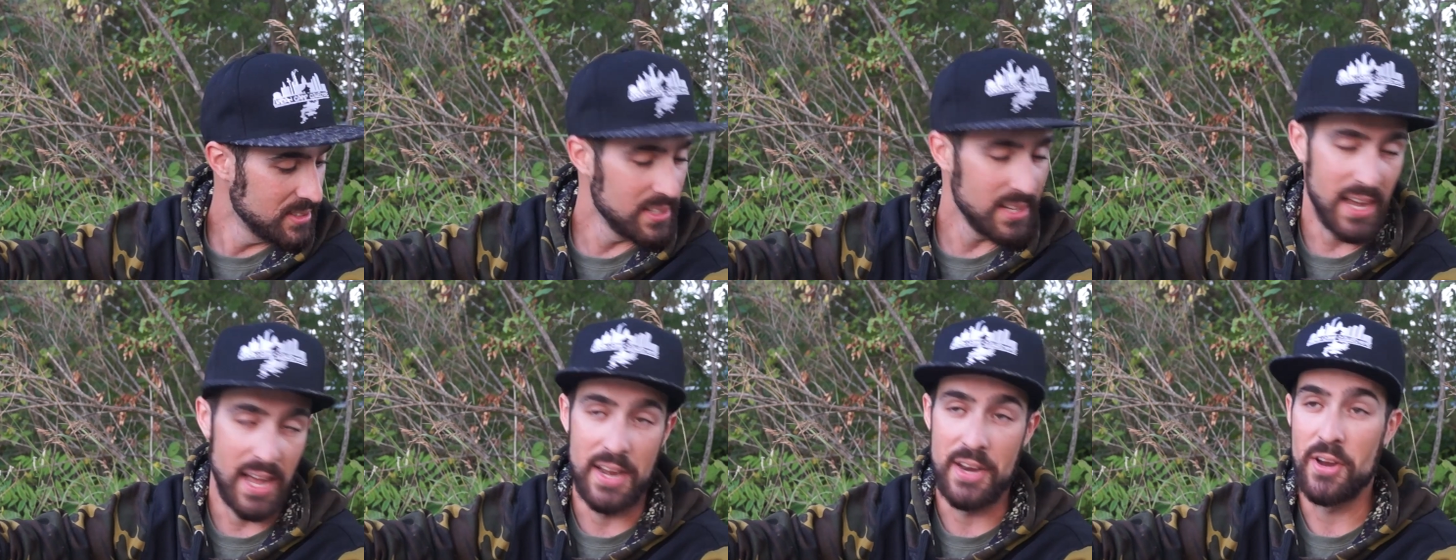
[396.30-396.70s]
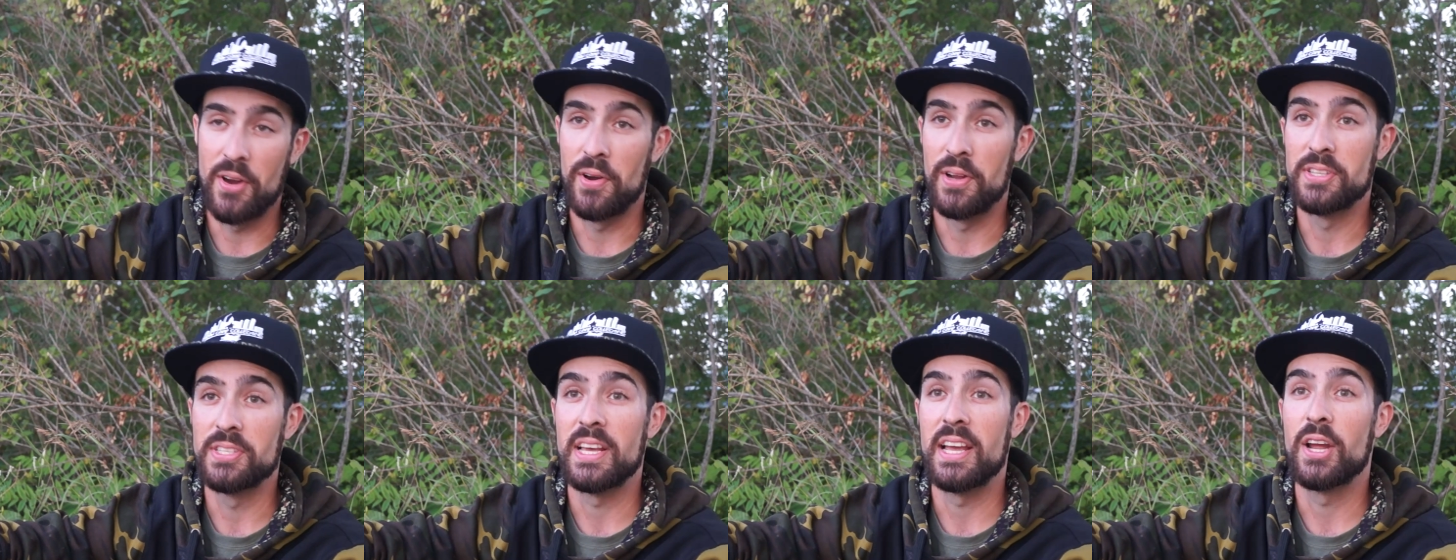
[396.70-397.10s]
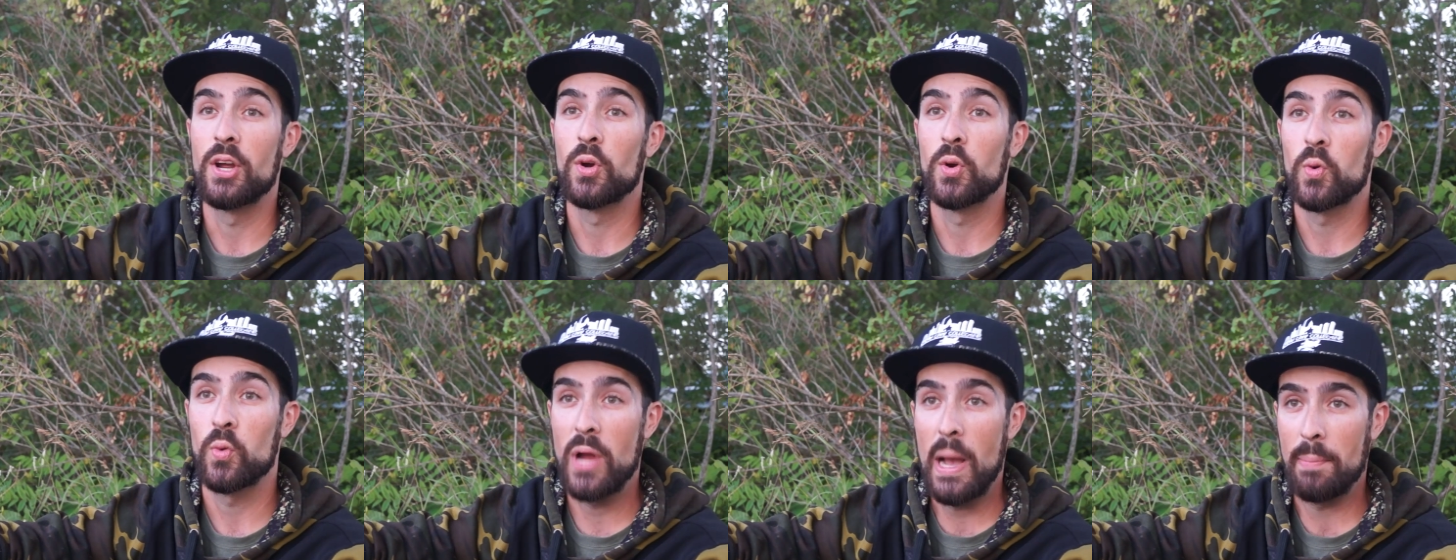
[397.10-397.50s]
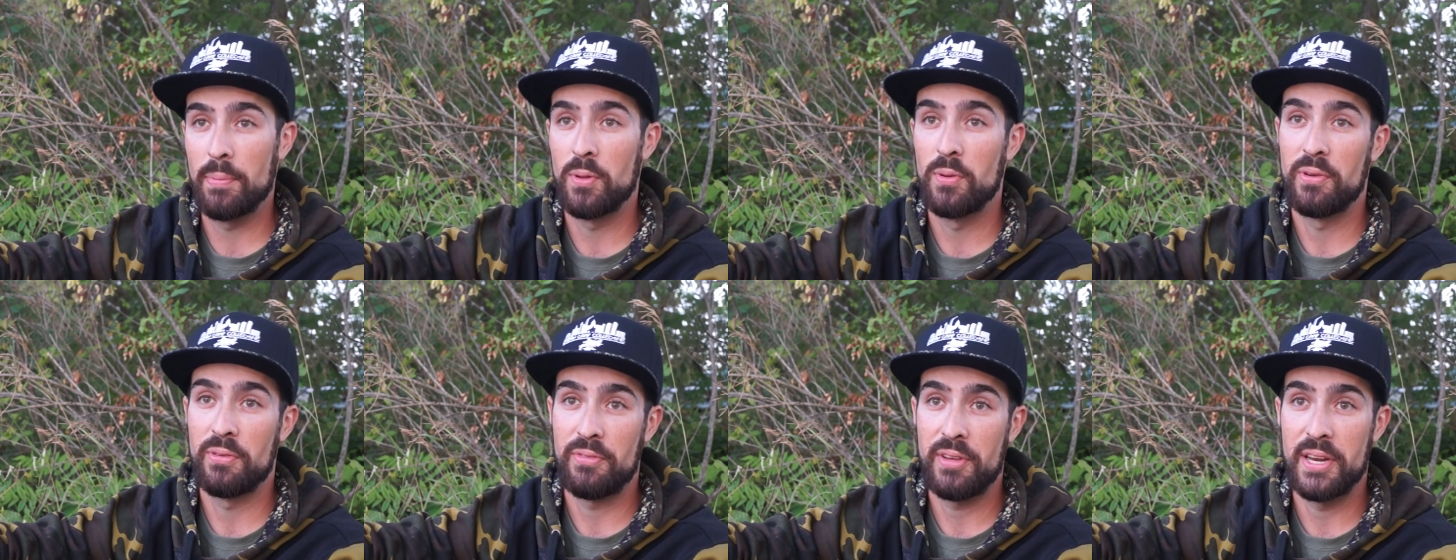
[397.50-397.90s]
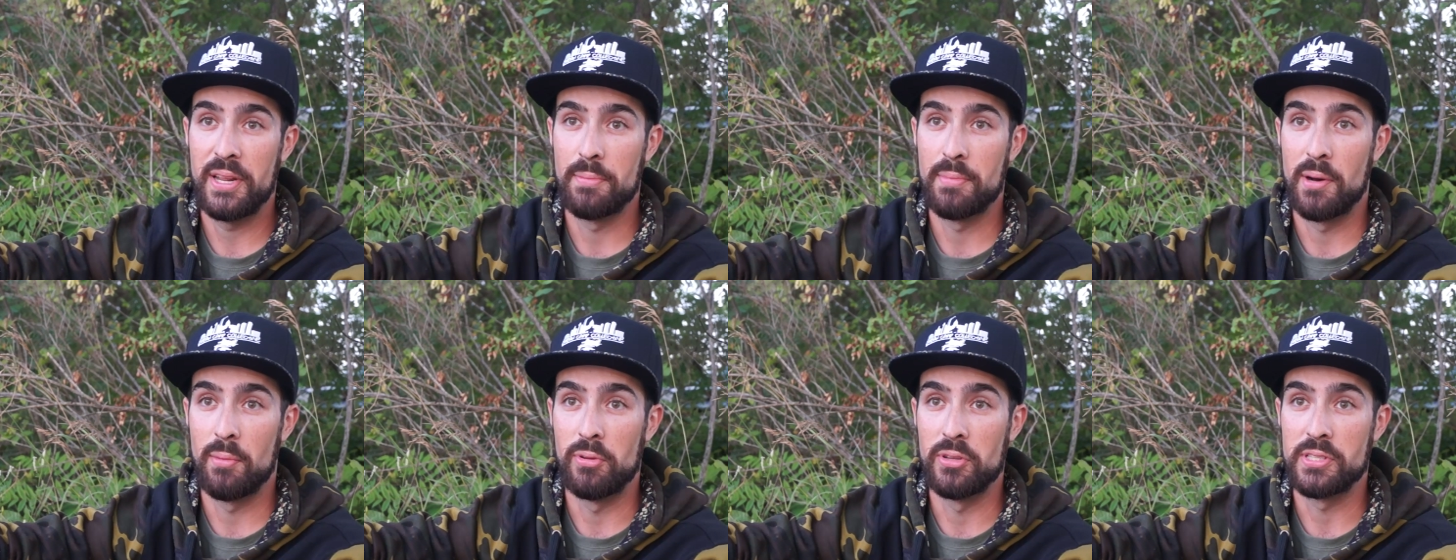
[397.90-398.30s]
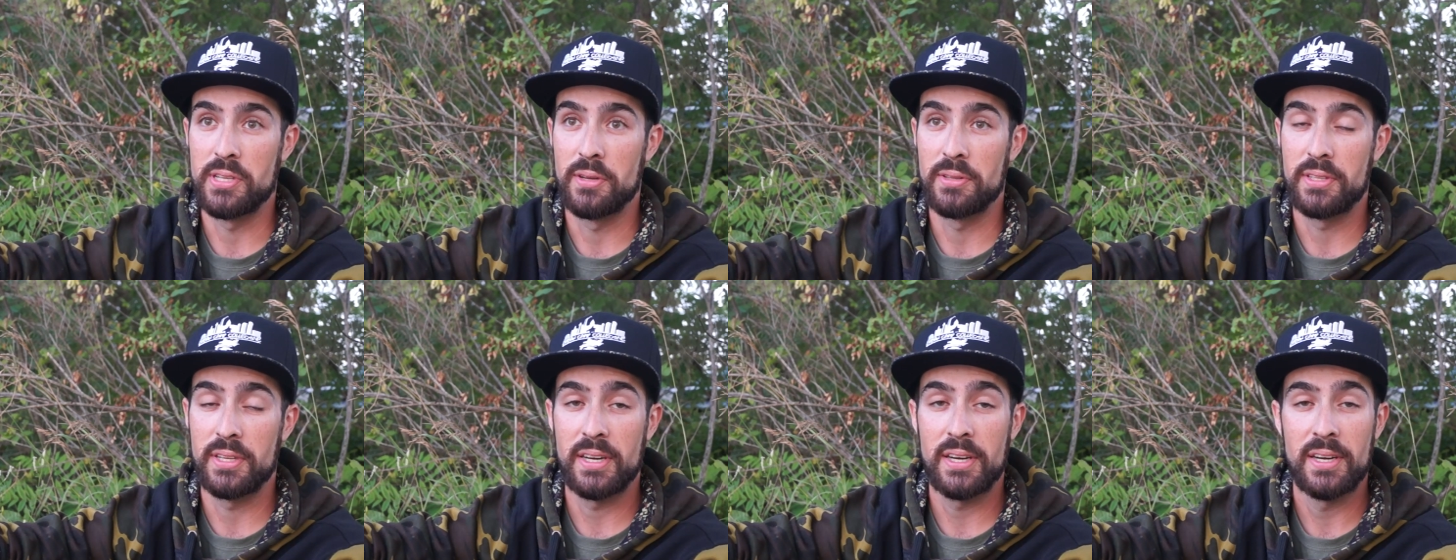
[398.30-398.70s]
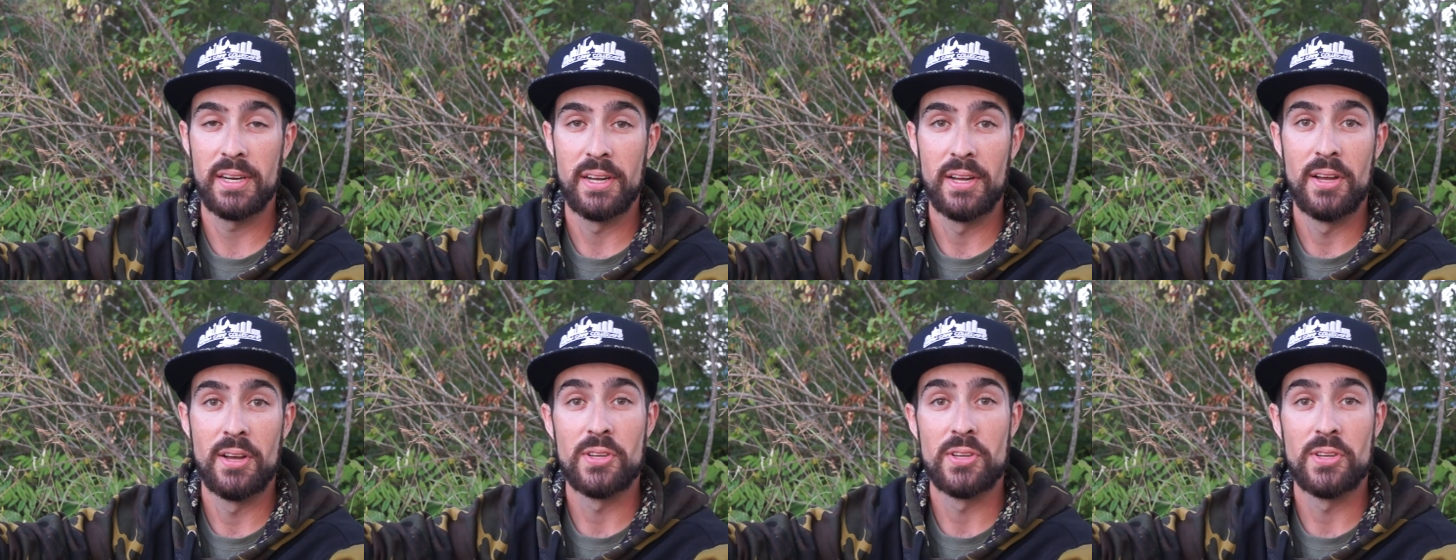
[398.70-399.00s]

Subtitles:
And there is a crap load of feeding bubbles out there.